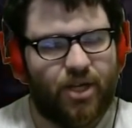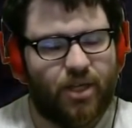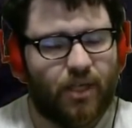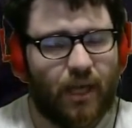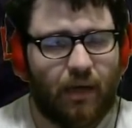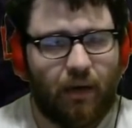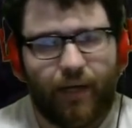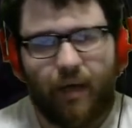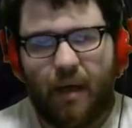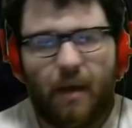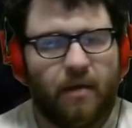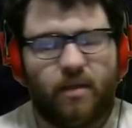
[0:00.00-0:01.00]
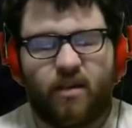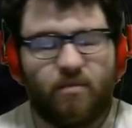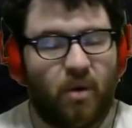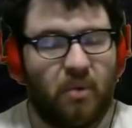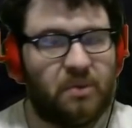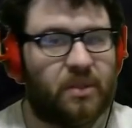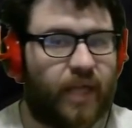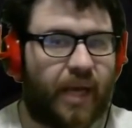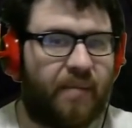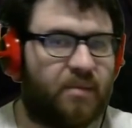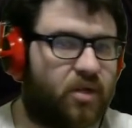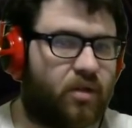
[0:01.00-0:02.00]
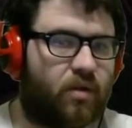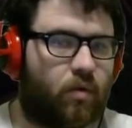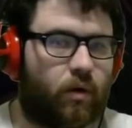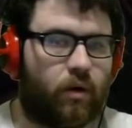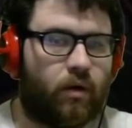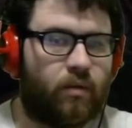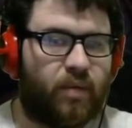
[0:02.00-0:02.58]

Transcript: It's not like the most damage in the world,